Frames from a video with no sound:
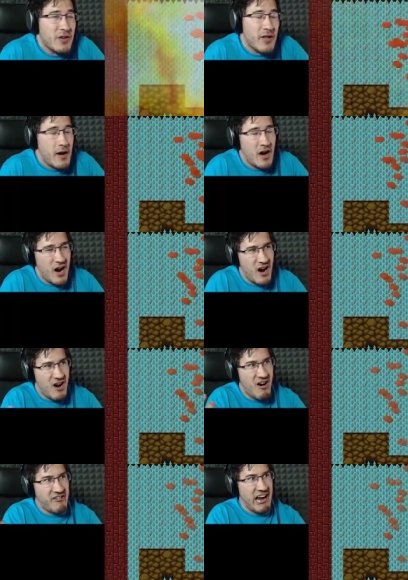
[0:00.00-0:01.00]
You're the,
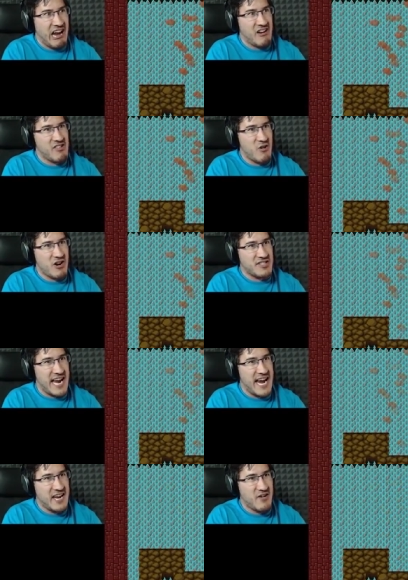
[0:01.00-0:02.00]
oh, okay, you're the
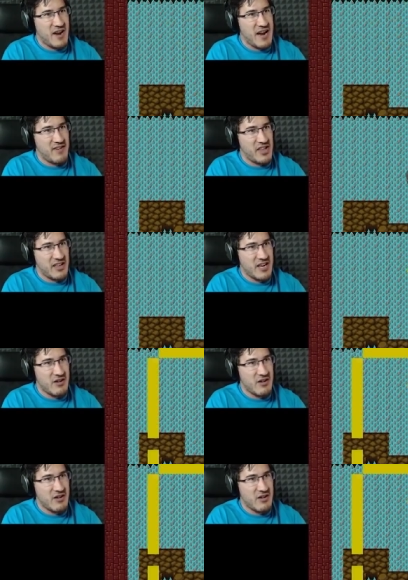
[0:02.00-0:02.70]
worst. I hate you and everything